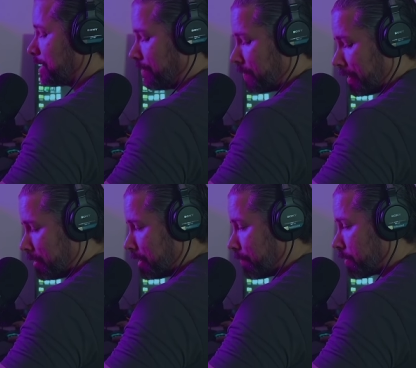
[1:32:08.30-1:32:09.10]
a very
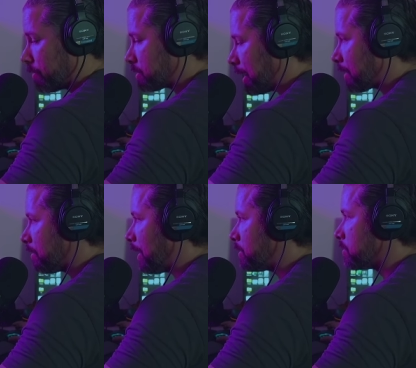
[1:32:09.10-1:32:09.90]
difficult
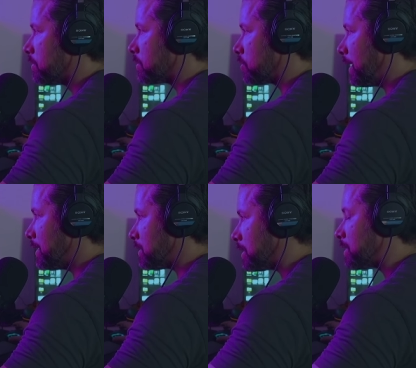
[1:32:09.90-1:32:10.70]
psychological
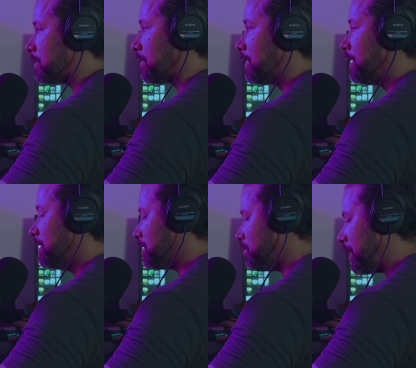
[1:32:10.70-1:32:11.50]
transition
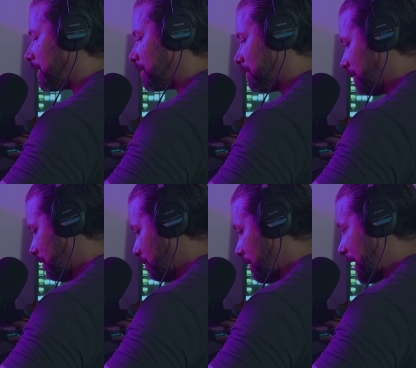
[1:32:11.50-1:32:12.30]
to make,
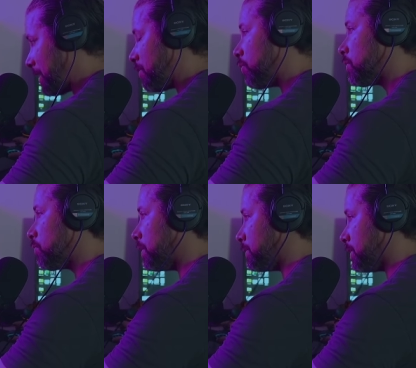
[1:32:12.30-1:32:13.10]
man or
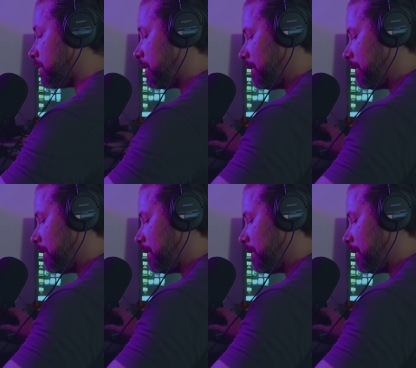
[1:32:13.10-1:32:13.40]
woman.